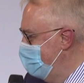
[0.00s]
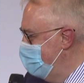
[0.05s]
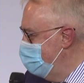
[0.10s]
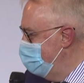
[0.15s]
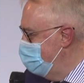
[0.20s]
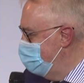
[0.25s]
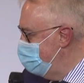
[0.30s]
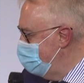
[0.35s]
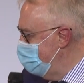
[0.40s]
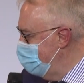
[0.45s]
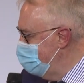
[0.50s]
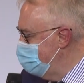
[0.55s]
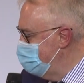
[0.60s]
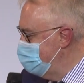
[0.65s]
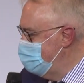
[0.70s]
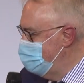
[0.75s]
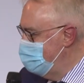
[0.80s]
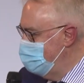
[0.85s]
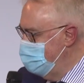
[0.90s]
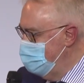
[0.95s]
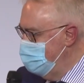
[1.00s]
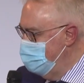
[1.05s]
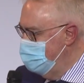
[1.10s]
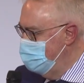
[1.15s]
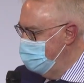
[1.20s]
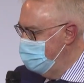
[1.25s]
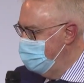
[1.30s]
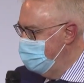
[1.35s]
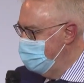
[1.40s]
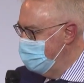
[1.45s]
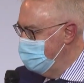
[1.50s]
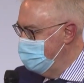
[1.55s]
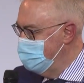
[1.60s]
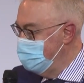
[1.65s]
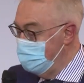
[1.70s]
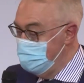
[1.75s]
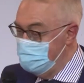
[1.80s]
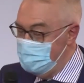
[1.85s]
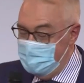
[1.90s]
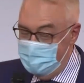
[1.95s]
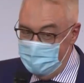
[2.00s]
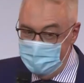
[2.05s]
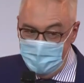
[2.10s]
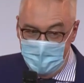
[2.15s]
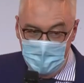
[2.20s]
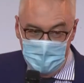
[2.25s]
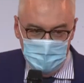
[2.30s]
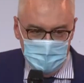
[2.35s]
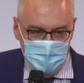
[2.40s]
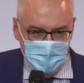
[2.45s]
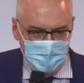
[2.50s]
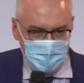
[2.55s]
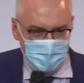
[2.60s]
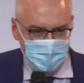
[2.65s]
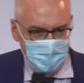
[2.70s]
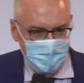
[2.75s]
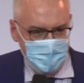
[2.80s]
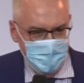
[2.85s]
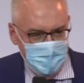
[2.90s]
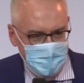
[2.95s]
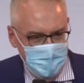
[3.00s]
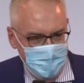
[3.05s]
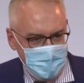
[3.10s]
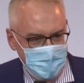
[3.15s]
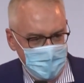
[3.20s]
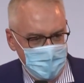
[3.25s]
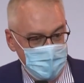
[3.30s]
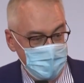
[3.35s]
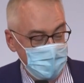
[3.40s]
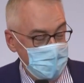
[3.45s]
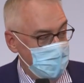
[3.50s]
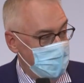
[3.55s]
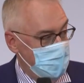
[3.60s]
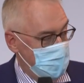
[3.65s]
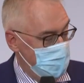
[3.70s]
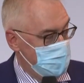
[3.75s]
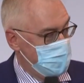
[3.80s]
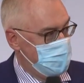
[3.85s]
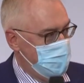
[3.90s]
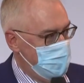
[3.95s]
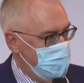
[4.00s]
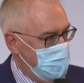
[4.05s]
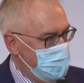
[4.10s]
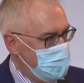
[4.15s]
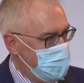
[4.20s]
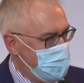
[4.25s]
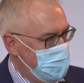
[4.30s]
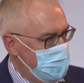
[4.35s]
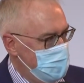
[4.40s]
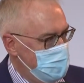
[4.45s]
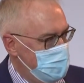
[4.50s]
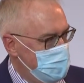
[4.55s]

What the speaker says: refers to the consumption of red meat. Very controversial,